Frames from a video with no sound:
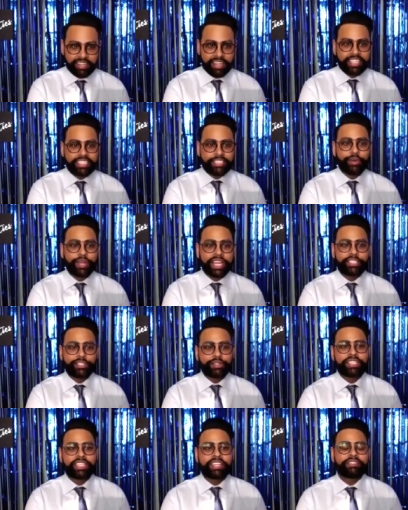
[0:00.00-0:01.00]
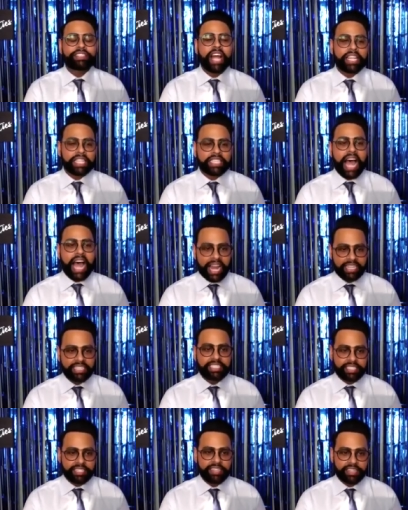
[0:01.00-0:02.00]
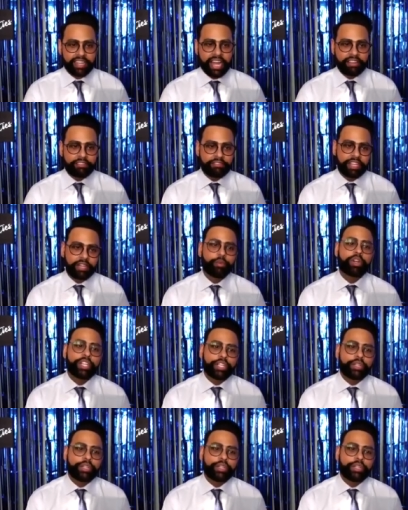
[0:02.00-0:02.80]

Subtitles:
So he shouldn't have done that, I feel. What do you